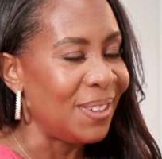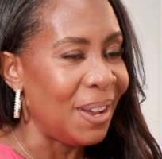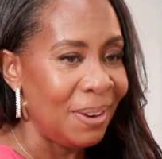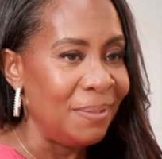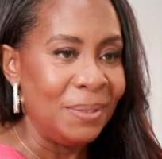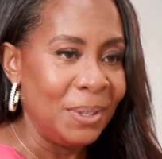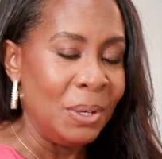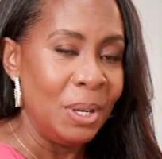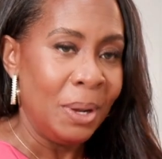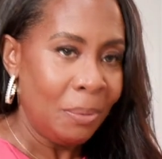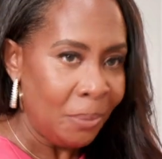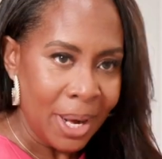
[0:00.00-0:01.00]

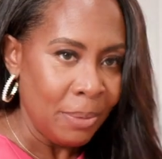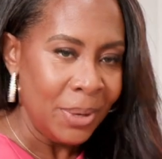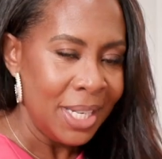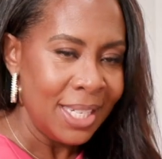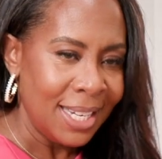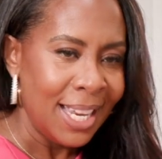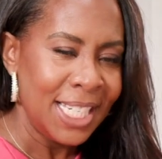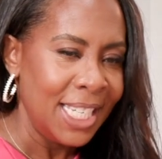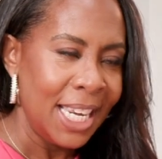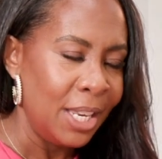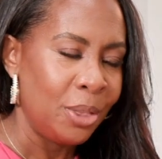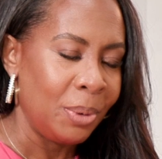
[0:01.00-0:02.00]
we didn't in
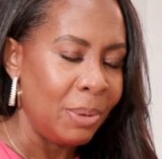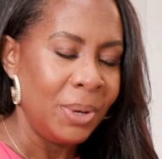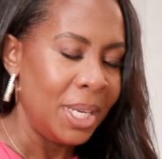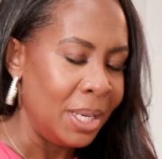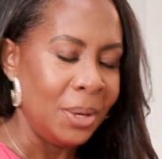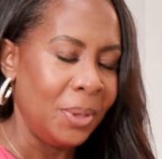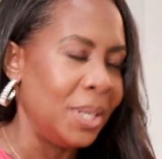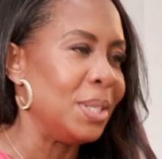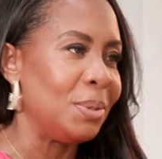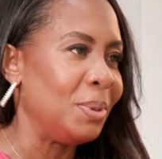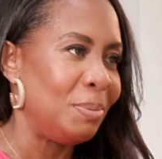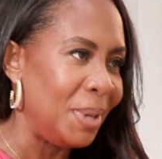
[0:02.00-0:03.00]
1983. We didn't know that
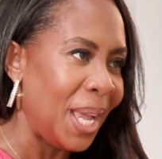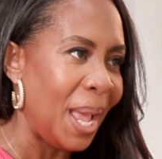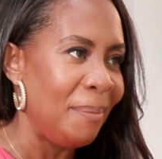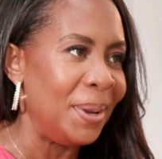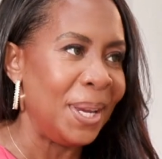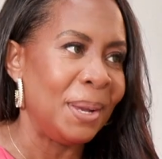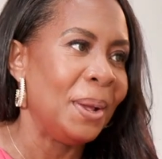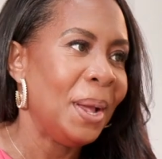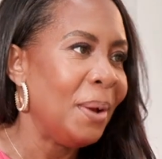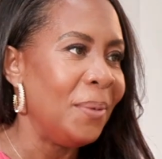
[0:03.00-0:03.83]
this would be happening.